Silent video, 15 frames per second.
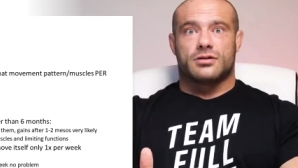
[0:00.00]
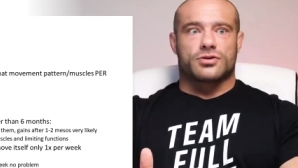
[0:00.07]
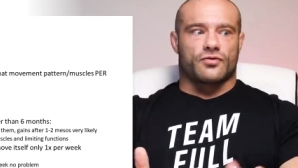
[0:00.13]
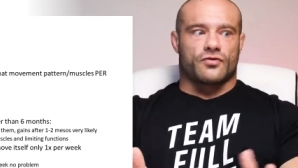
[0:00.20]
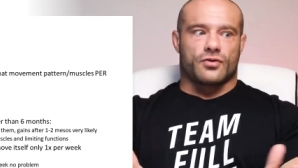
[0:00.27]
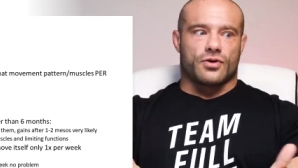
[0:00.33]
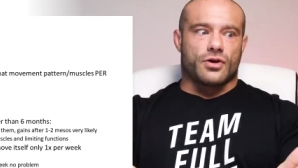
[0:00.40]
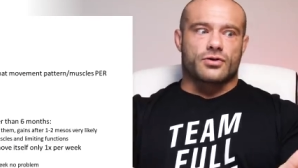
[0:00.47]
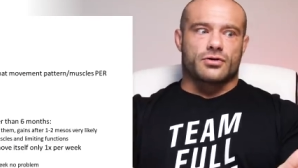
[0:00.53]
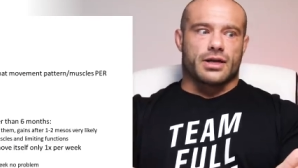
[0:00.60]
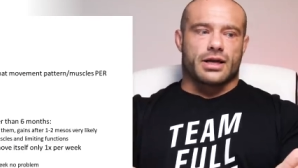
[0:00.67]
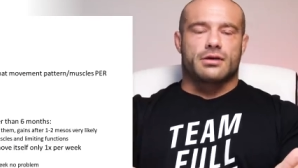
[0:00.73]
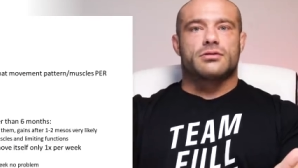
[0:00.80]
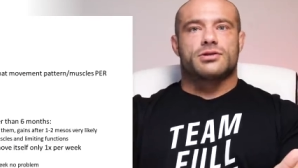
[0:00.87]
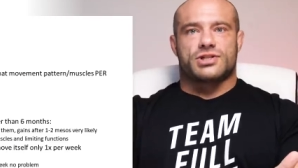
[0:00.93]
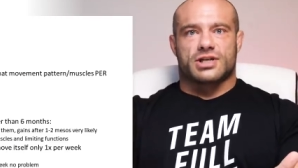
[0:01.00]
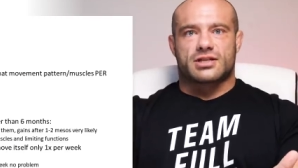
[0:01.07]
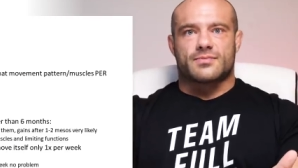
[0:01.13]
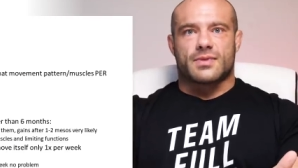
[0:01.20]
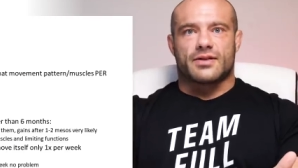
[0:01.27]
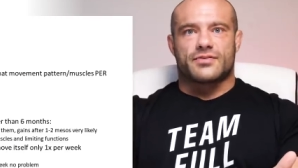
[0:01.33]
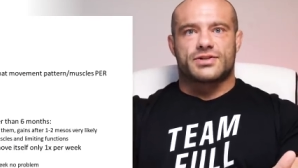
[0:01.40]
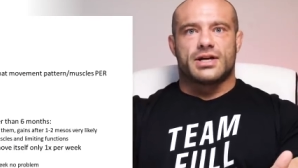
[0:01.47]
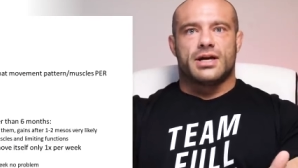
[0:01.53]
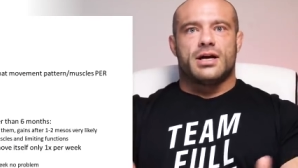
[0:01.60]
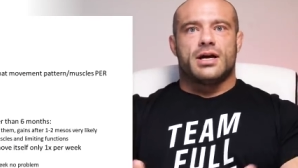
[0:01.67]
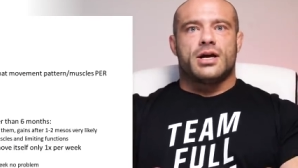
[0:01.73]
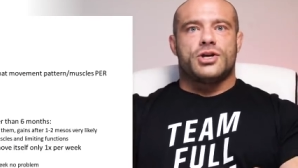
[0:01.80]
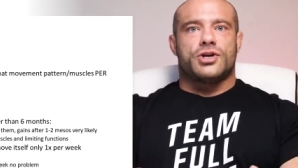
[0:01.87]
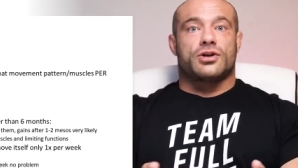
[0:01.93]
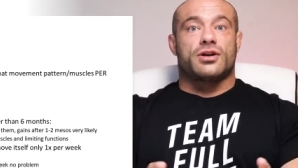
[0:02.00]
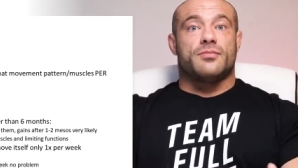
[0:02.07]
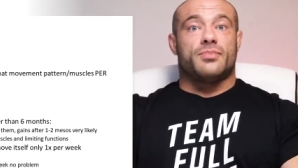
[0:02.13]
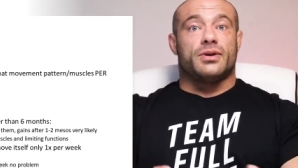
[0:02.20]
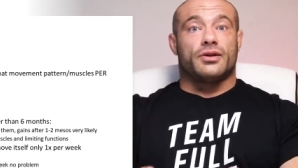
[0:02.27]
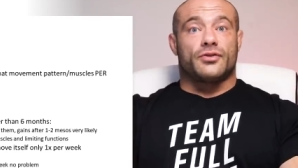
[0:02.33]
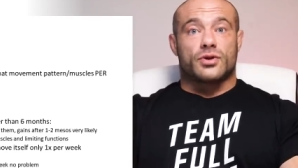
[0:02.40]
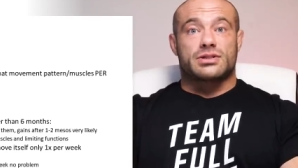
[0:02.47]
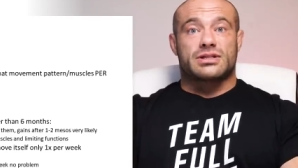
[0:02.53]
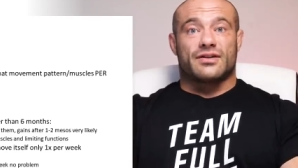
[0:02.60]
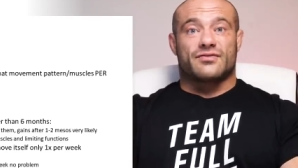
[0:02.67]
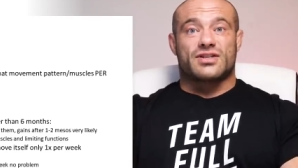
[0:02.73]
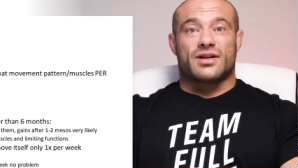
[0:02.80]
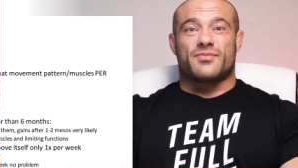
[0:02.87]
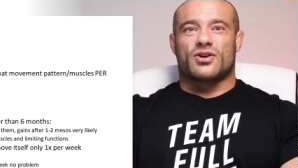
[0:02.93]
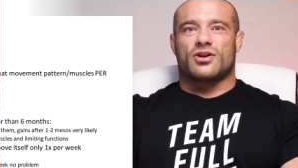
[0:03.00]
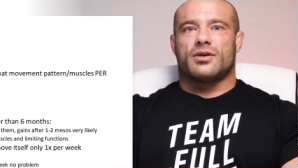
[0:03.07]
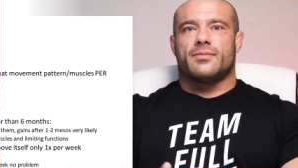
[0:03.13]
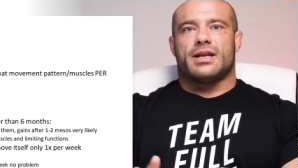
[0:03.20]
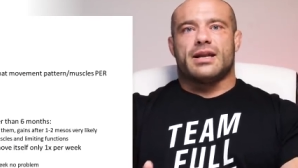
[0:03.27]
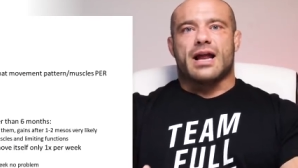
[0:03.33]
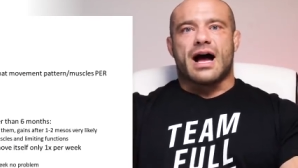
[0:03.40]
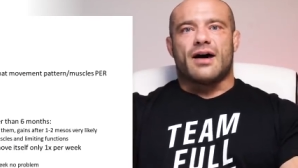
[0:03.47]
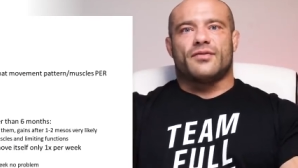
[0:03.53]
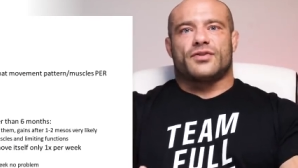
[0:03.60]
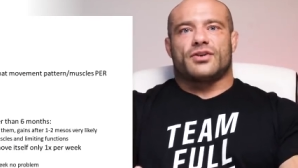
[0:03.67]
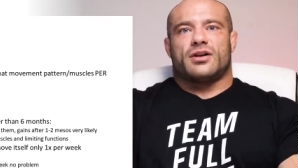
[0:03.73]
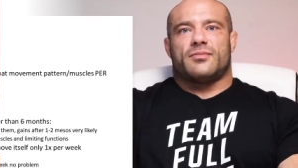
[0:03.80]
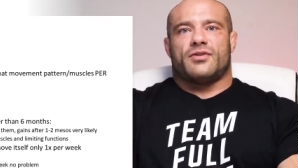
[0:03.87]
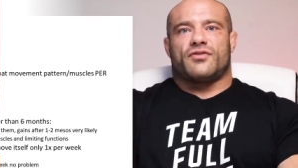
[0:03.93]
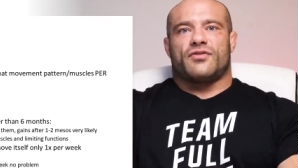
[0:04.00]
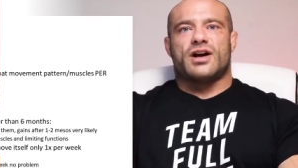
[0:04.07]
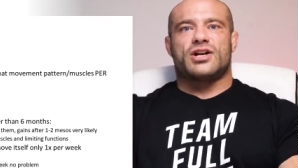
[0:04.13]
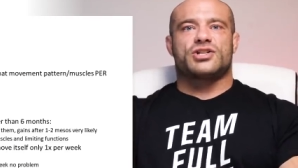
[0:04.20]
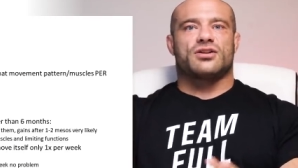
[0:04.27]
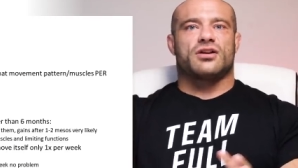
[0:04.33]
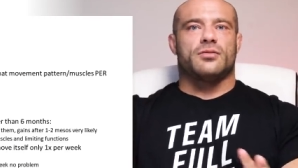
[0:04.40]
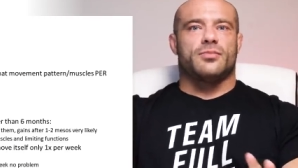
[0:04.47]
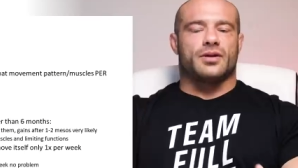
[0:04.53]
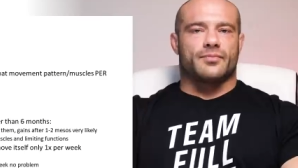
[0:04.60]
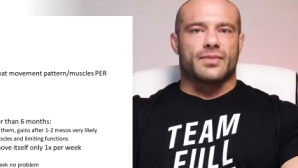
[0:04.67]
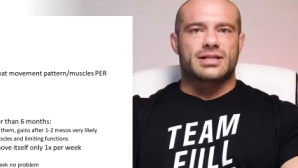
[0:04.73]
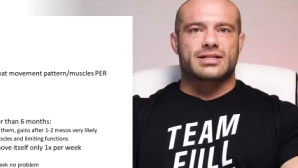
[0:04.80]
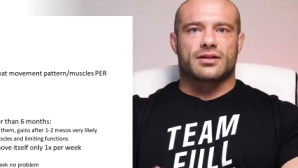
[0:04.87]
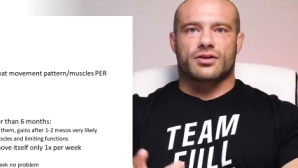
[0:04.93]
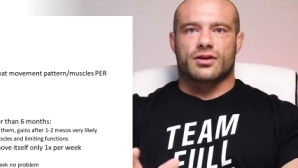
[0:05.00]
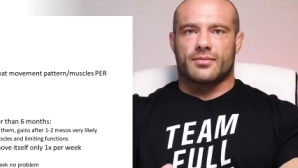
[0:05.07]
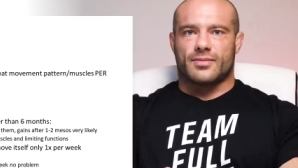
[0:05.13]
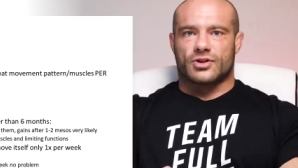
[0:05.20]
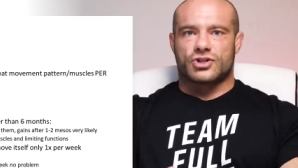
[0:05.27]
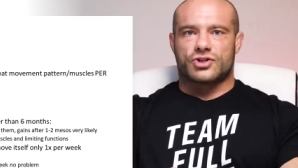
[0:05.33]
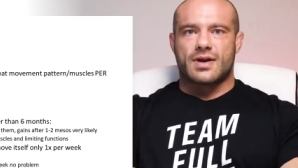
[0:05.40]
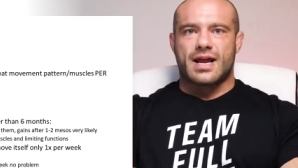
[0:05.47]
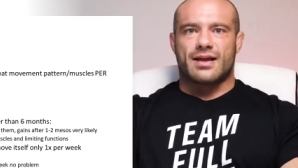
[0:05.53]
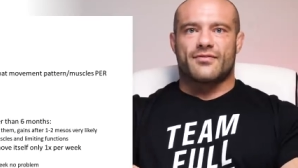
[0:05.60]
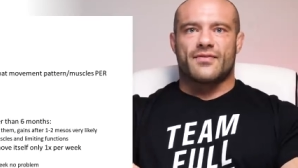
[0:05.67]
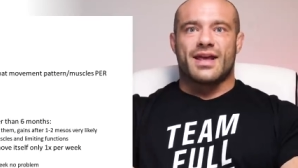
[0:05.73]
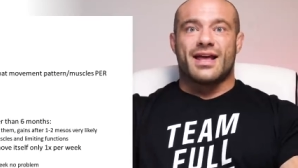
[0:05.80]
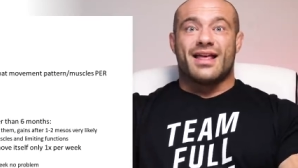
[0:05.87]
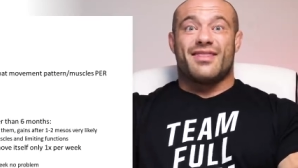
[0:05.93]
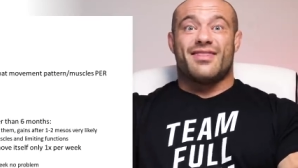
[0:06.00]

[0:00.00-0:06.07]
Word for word: So for another like six months, you're going to build those lifts up. They're going to be novel. They're going to be fresh. They're going to build muscle. They're going to build strength.